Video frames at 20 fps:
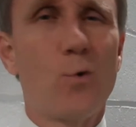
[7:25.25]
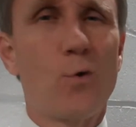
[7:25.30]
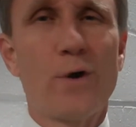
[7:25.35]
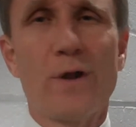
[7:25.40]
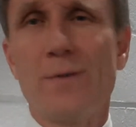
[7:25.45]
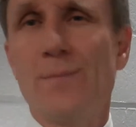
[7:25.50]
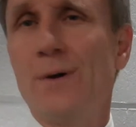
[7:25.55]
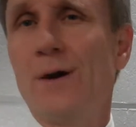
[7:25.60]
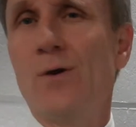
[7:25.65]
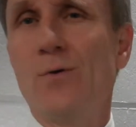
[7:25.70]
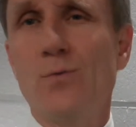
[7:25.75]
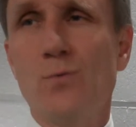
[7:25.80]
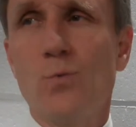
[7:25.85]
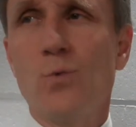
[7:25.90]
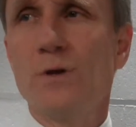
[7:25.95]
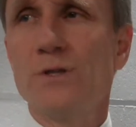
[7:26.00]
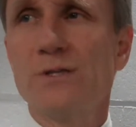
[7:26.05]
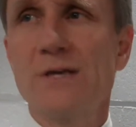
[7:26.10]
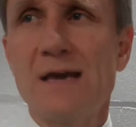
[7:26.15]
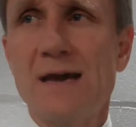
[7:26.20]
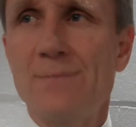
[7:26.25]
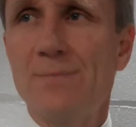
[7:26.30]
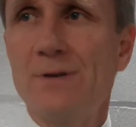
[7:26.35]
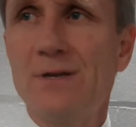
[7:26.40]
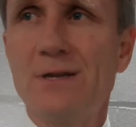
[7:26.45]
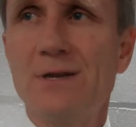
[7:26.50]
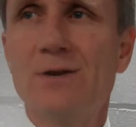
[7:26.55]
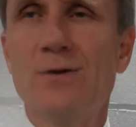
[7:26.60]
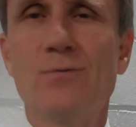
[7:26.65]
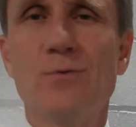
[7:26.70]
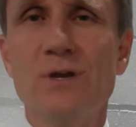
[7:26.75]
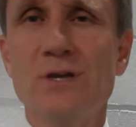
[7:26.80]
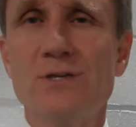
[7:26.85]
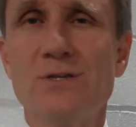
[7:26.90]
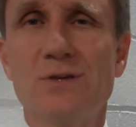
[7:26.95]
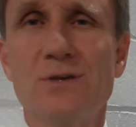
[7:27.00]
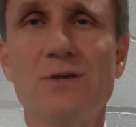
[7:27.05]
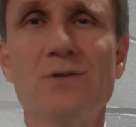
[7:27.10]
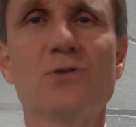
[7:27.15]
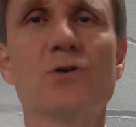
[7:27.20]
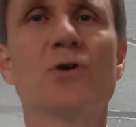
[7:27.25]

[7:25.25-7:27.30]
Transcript: worry about what's happened here recently.